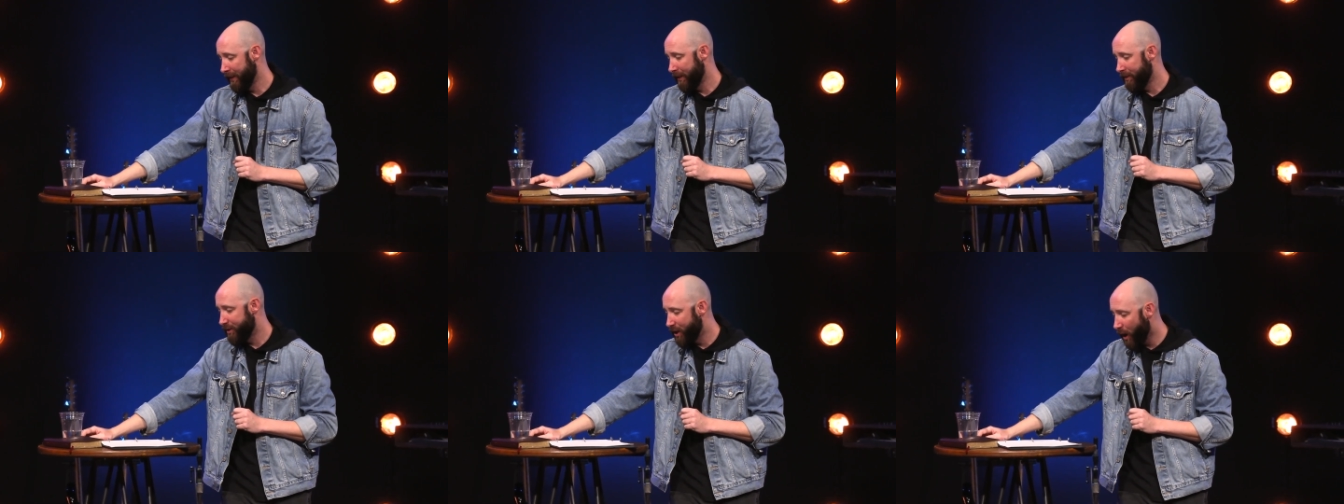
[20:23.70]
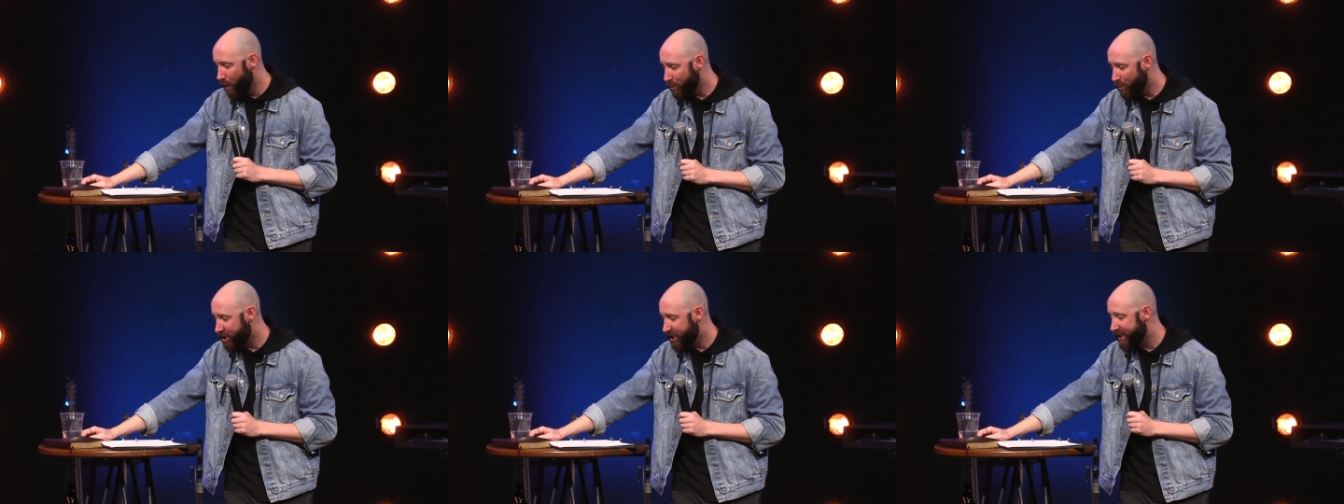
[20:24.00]

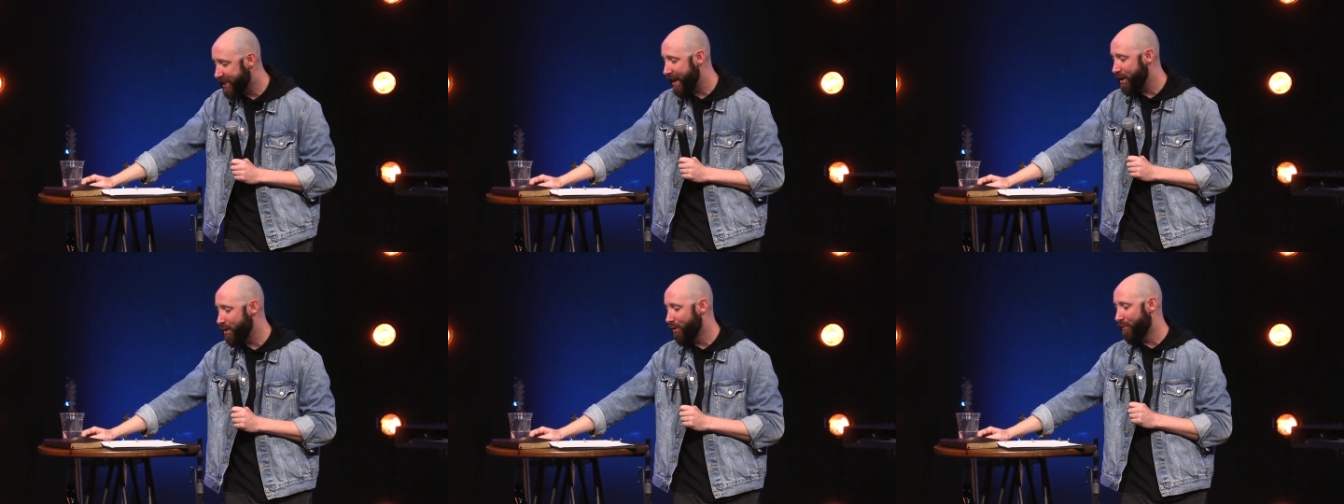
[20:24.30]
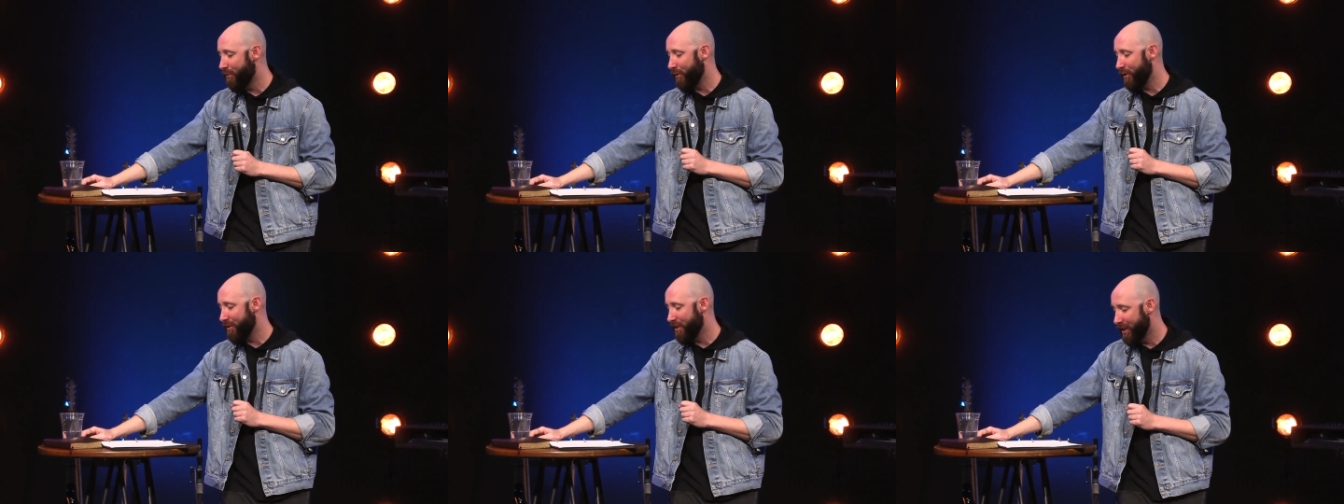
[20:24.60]
Don't settle
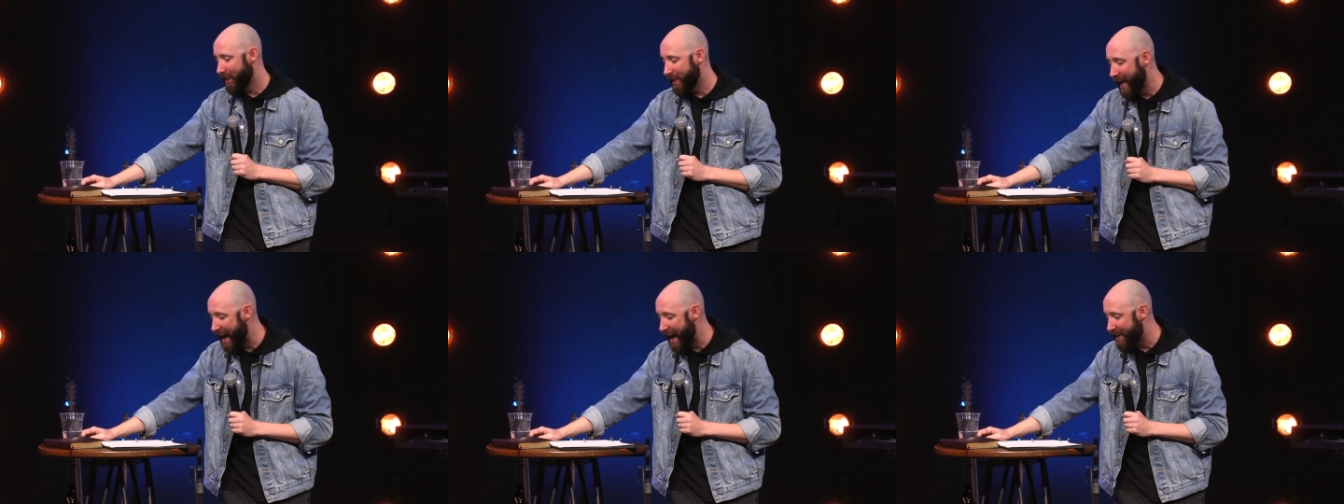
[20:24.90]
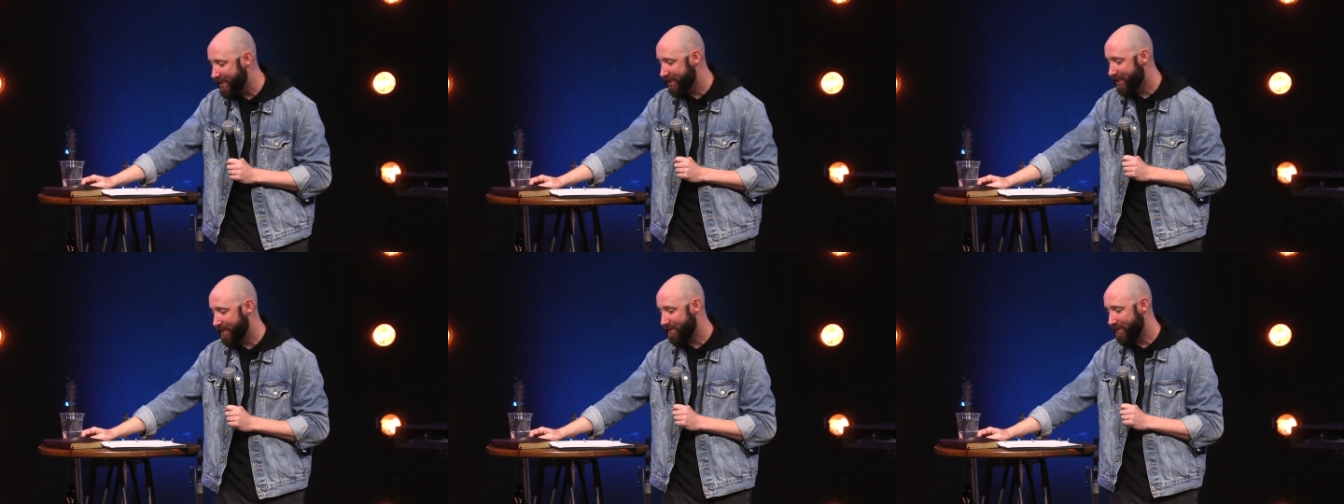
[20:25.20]
for the
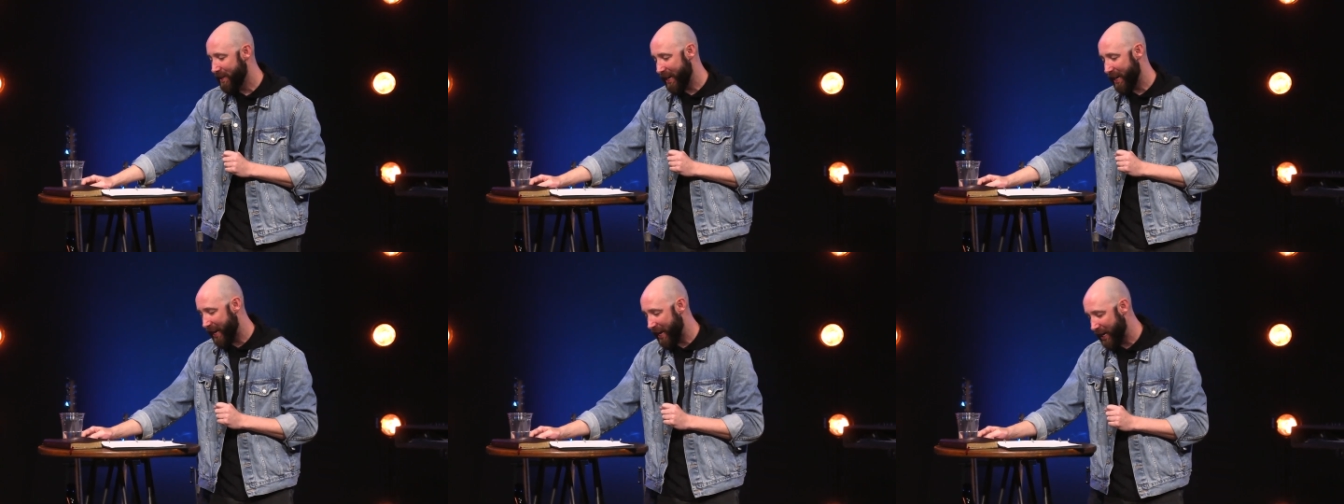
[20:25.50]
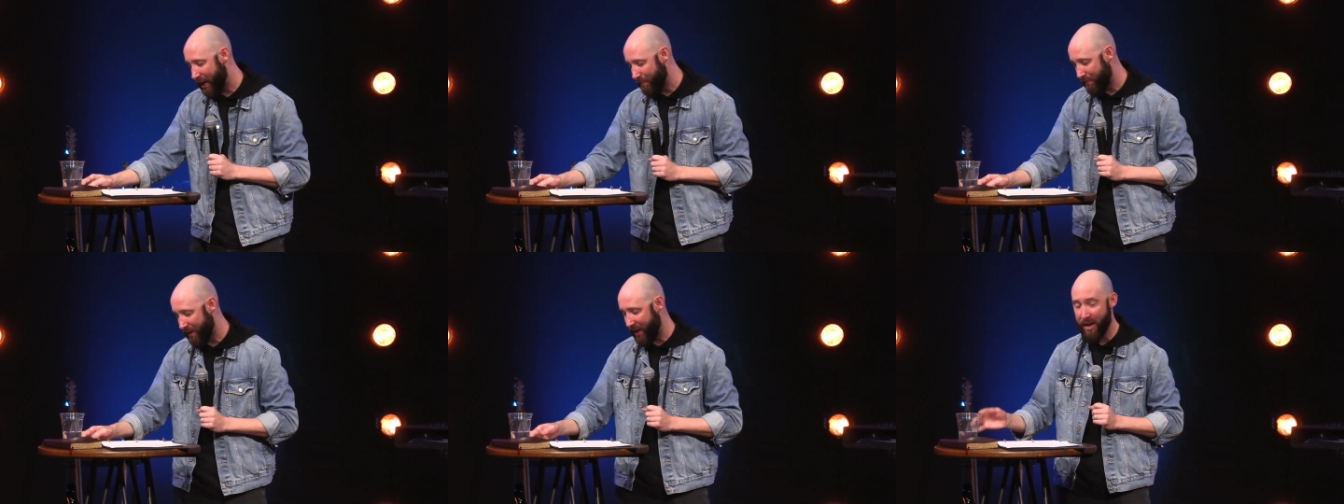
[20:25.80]
lies of the
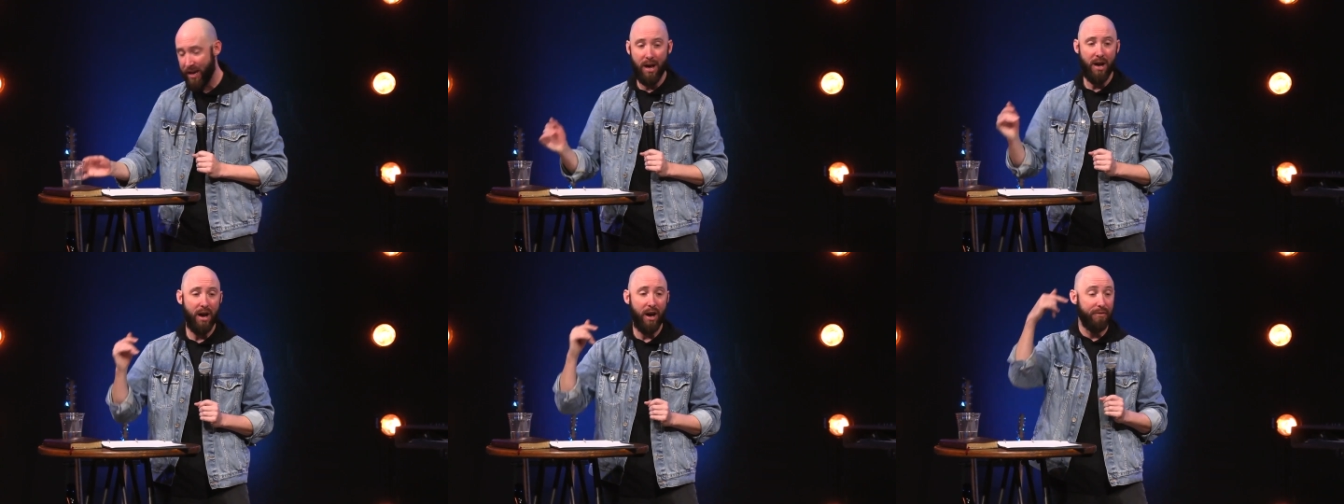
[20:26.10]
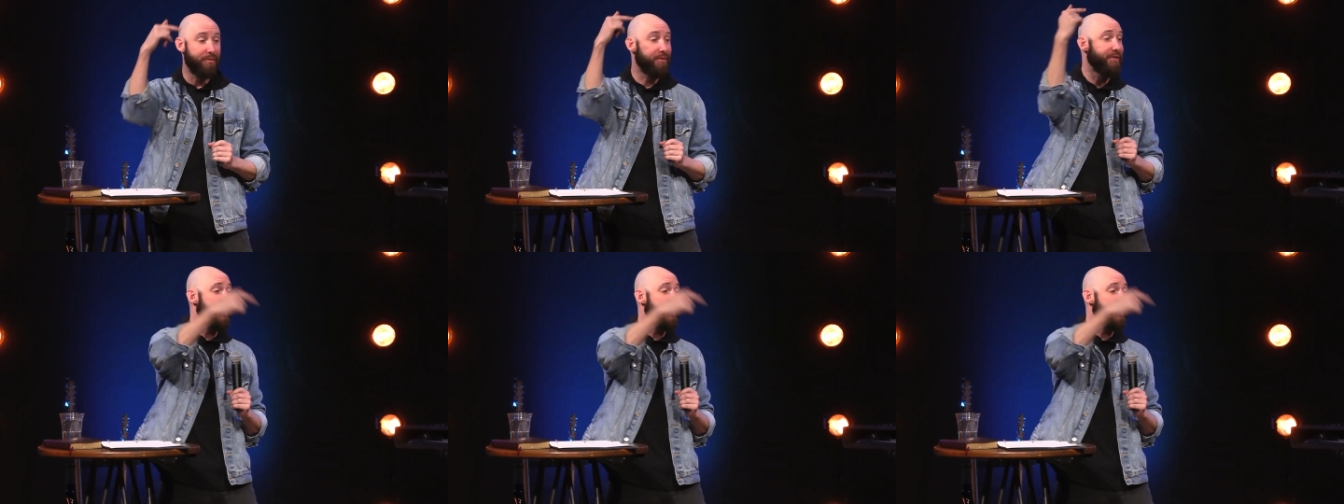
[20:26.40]
enemy of